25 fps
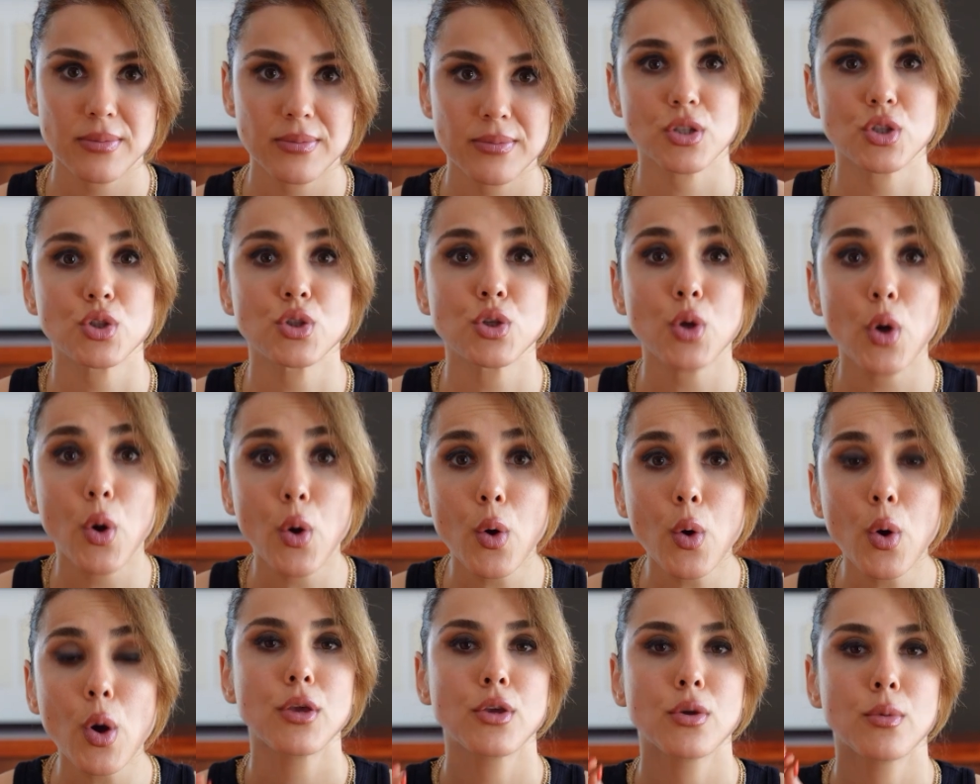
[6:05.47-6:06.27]

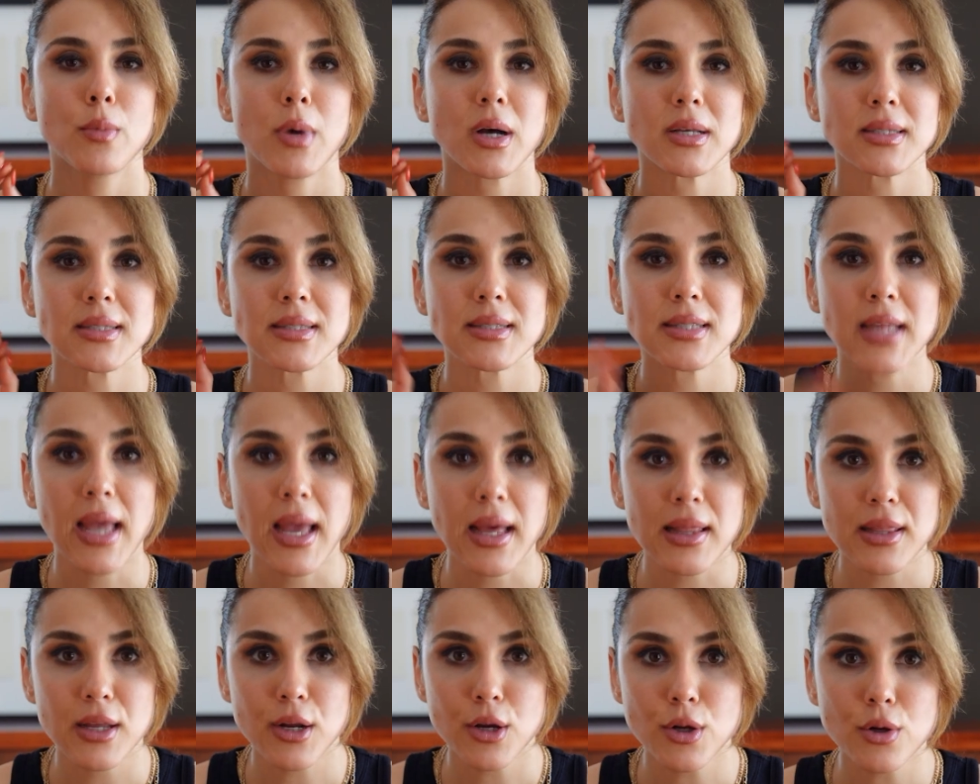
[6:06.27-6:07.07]
So you must
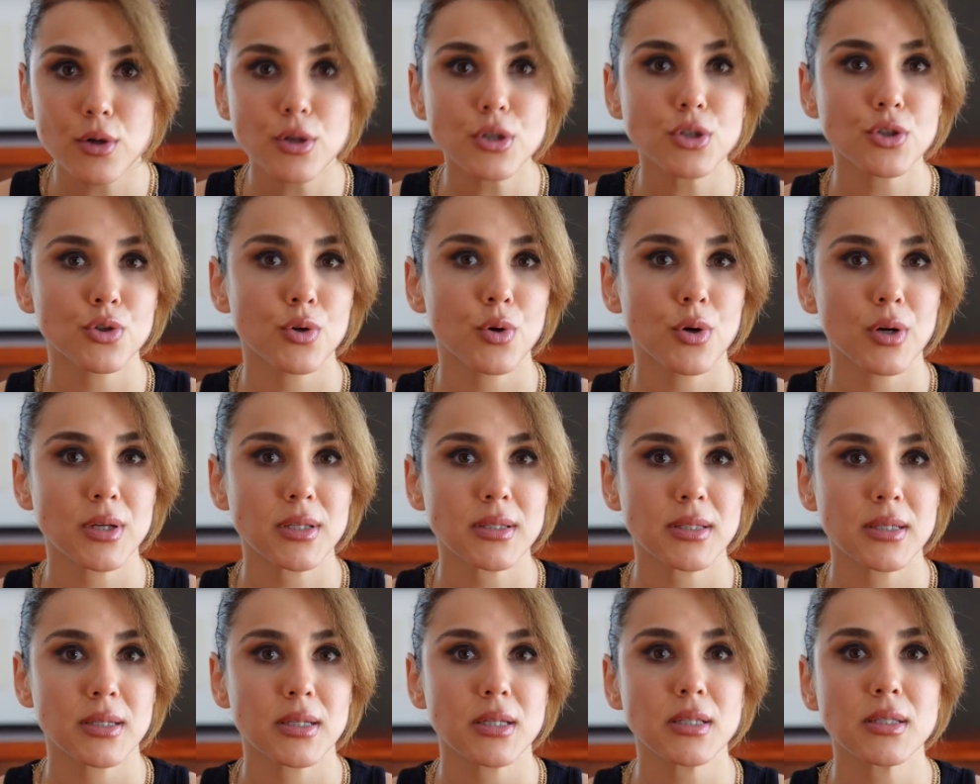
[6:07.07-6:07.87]
tailor your
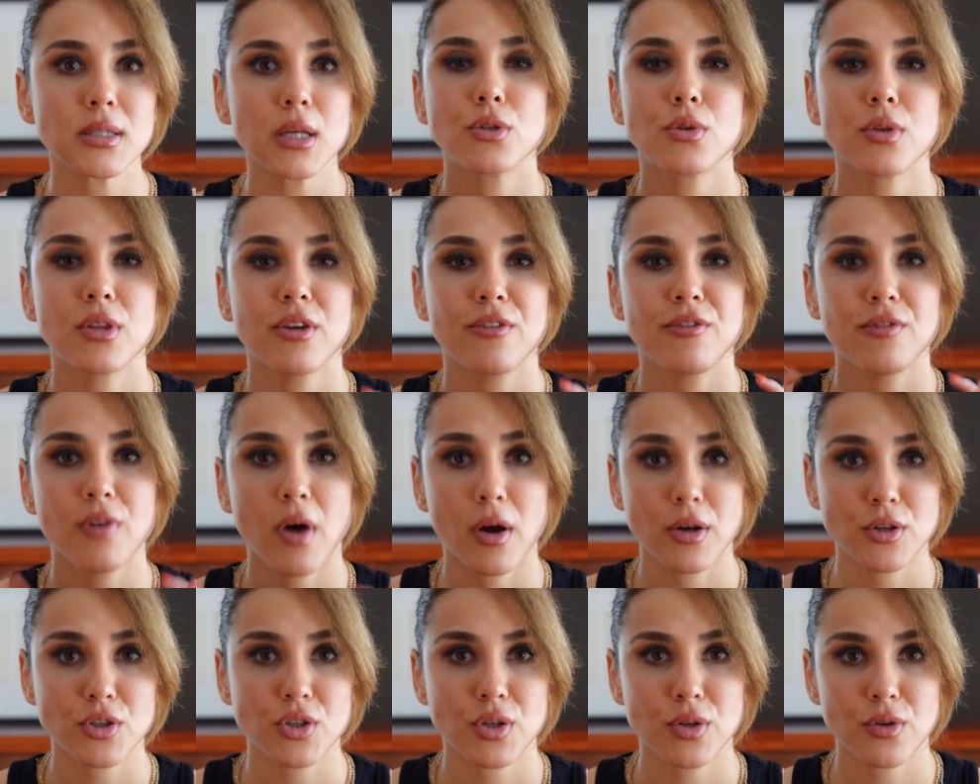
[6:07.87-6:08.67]
choices to the
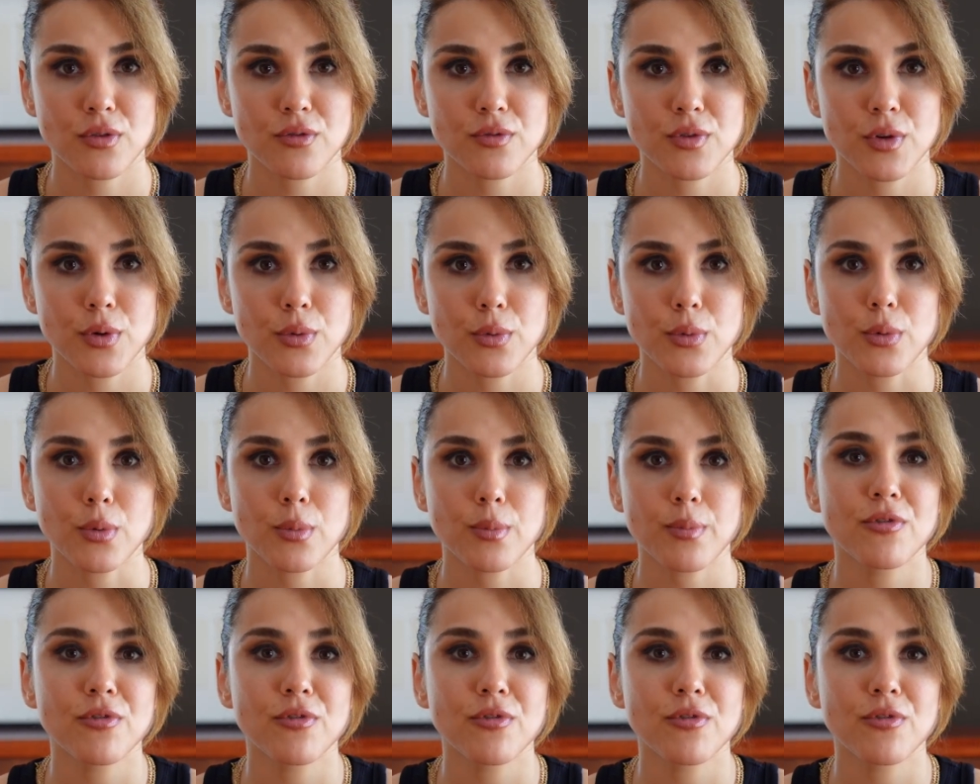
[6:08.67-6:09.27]
function of the room.